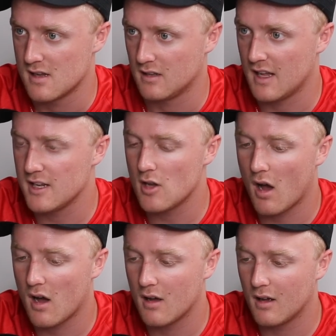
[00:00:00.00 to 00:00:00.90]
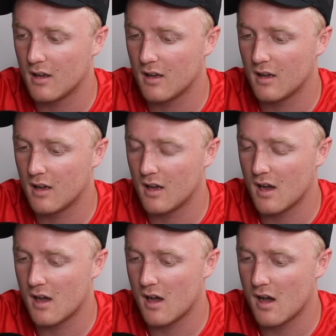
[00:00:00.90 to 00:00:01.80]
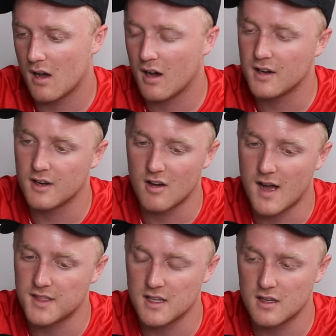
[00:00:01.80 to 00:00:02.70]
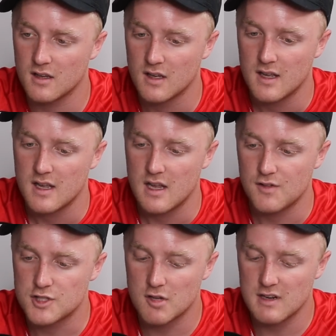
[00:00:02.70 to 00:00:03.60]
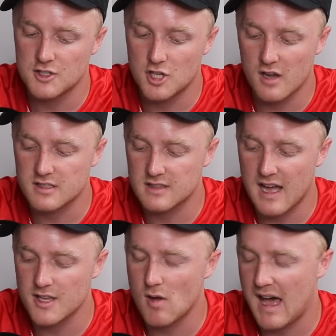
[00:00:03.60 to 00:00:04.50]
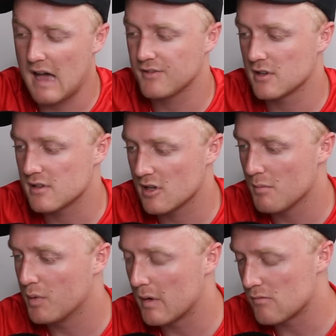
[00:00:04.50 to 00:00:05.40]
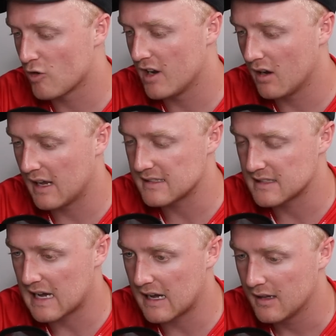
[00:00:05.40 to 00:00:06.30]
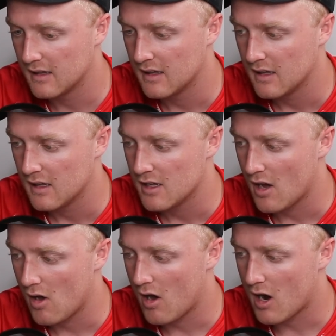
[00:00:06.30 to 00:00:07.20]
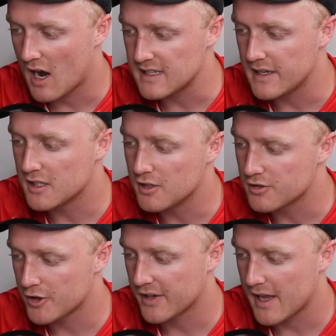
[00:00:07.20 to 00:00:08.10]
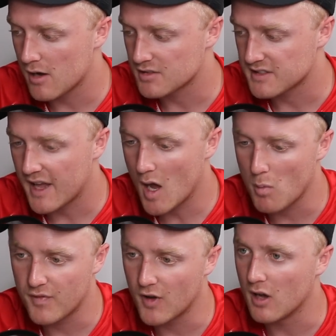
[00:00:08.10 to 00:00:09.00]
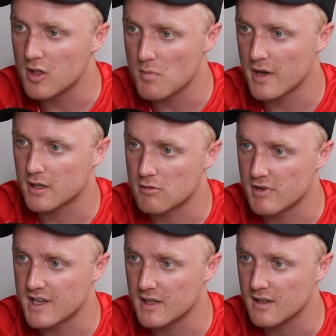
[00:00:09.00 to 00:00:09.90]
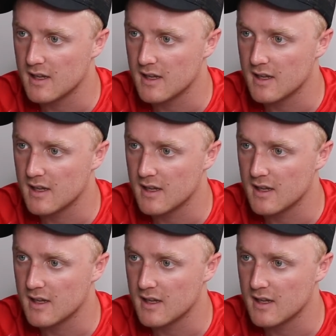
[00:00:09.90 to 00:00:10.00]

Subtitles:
Like, I don't know. I think if you're doing just that, you have to at some point realise that I need to do something else to help further my career.